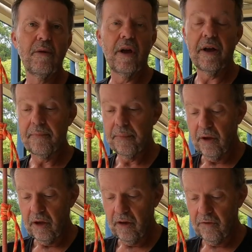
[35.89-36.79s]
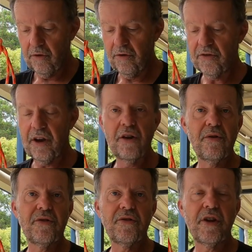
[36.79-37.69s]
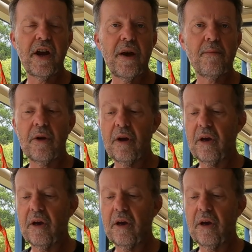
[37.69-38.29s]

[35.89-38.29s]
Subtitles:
like if your descender is jammed,